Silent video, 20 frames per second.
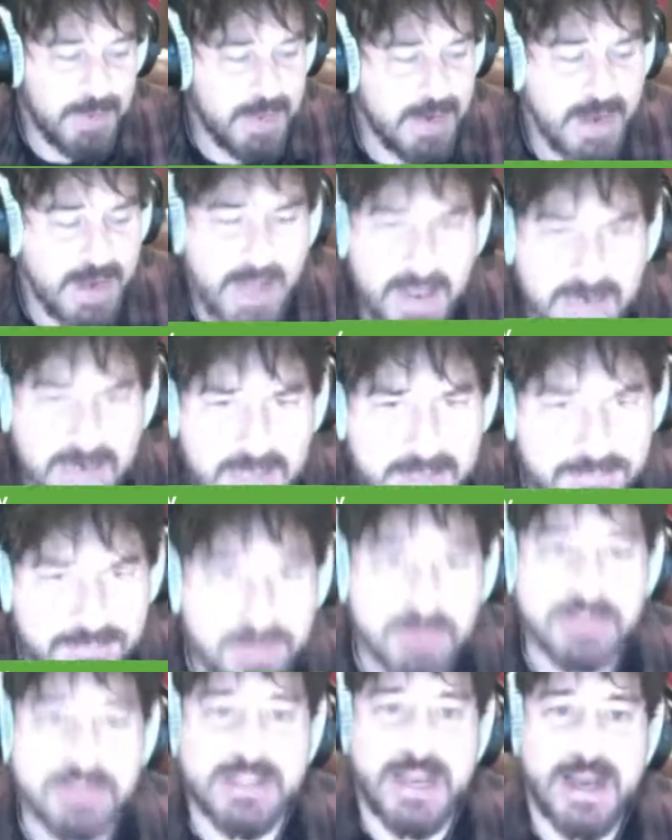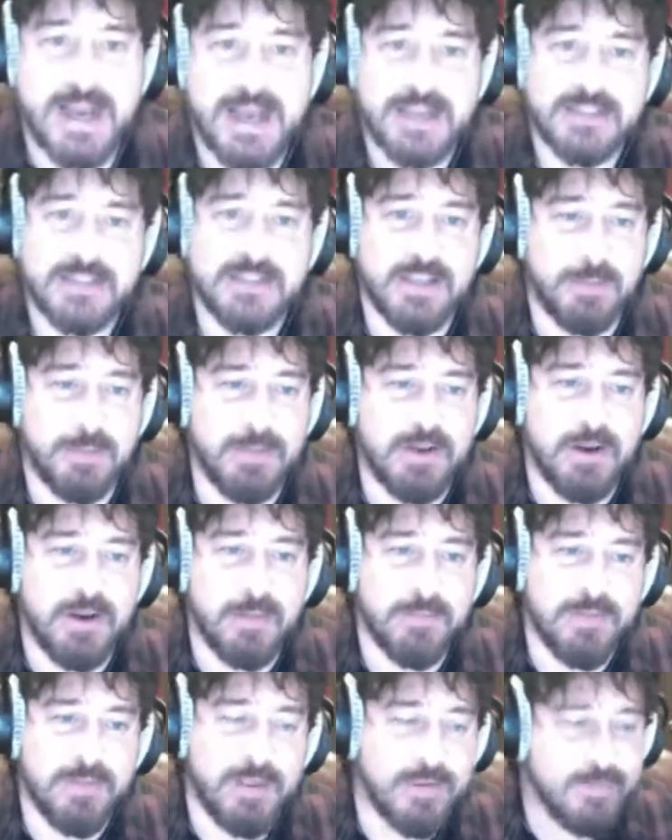I love those guys. I mean,
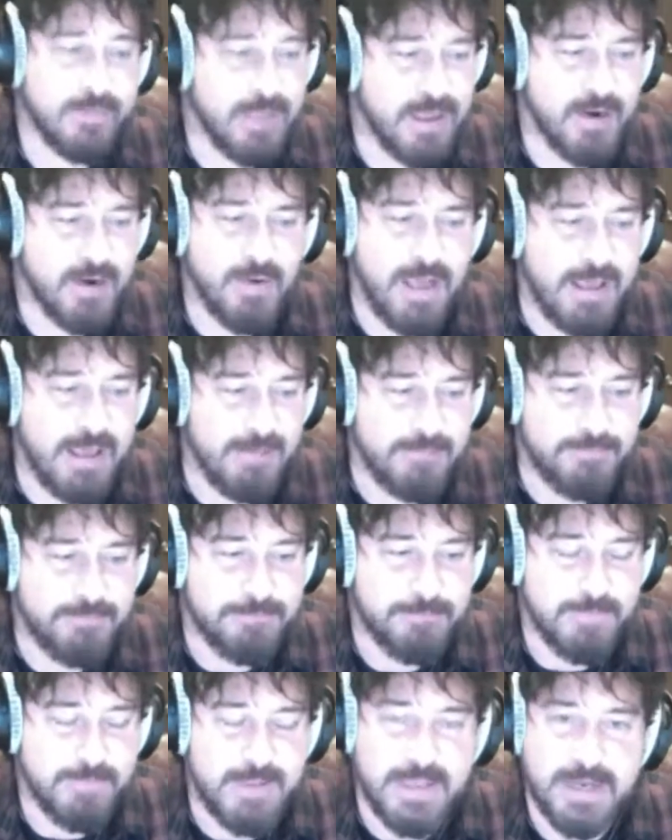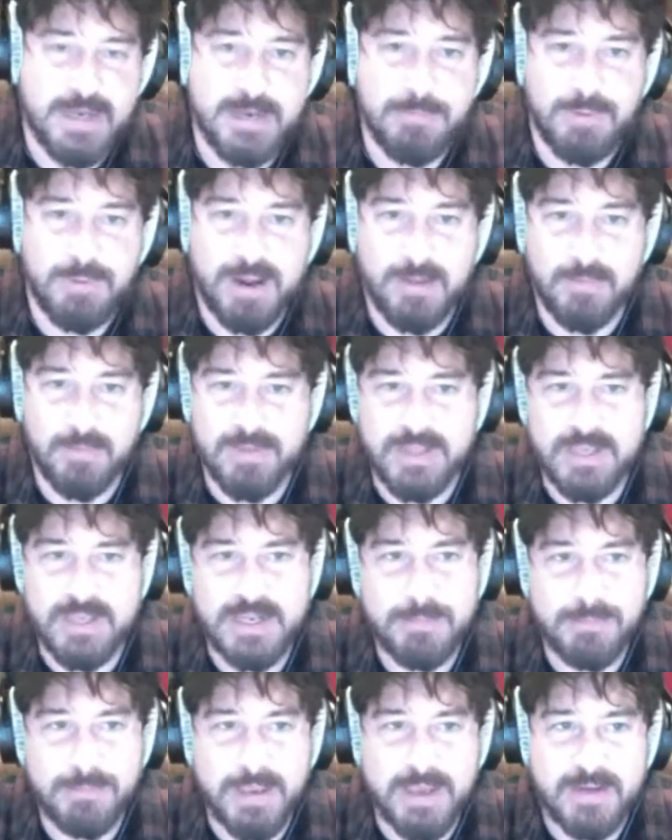I don't have any problem with any
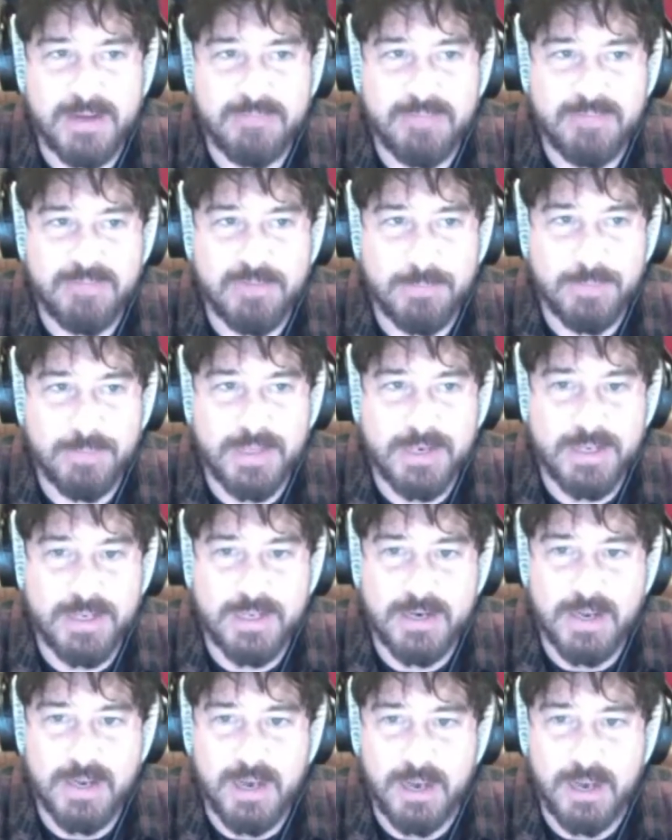band I've ever been in.